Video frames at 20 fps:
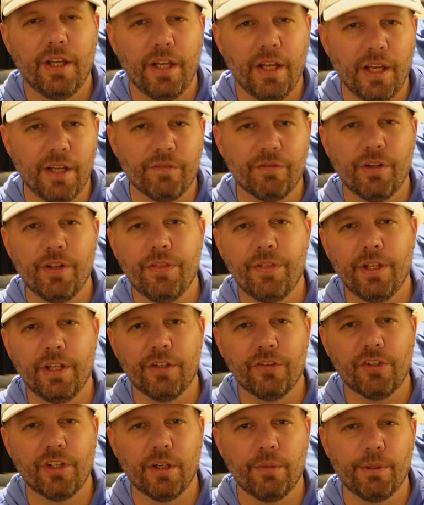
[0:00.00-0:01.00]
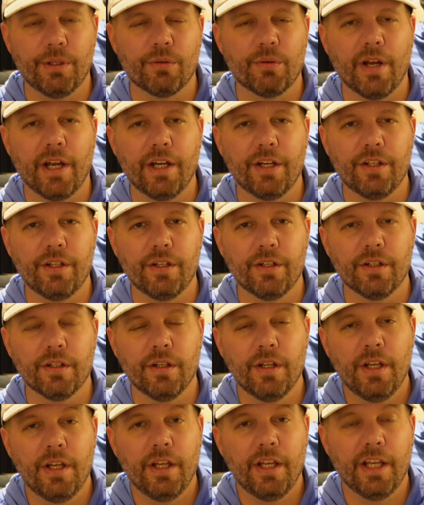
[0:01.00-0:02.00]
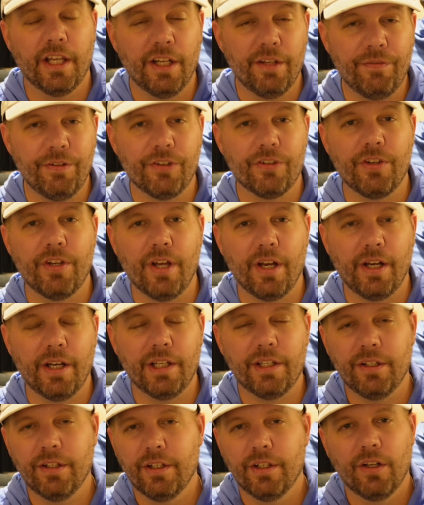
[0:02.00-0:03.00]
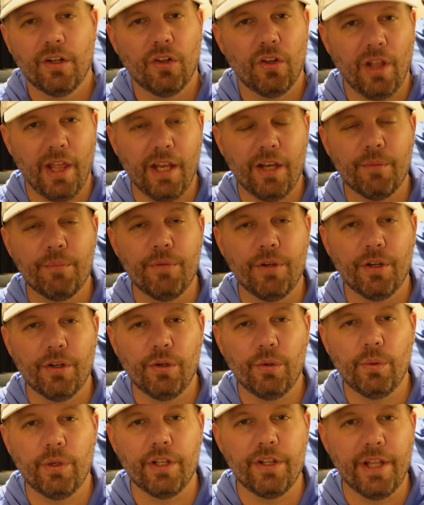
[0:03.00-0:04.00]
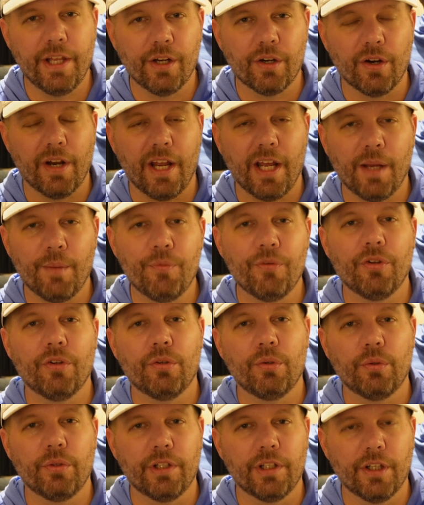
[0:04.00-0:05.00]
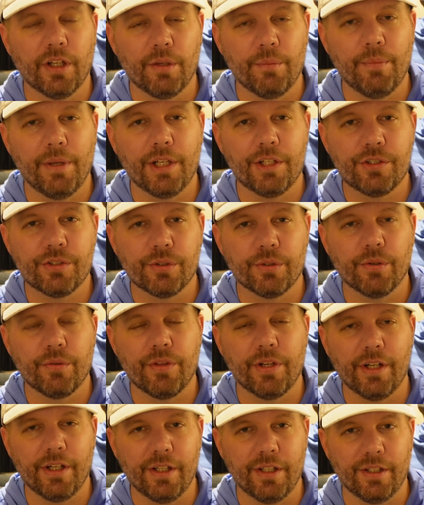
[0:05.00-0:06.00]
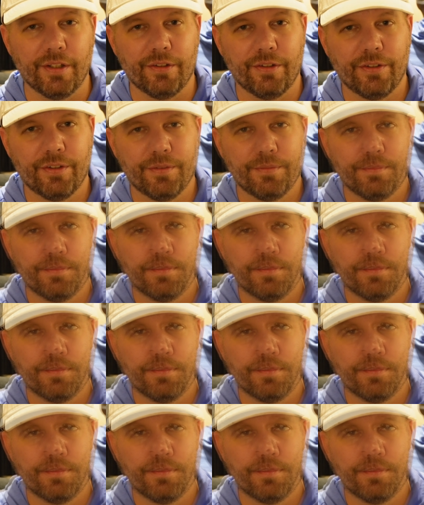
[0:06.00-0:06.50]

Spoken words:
Everything is going to be right here, and if it's not, let them know, and they are absolutely going to make sure that it is.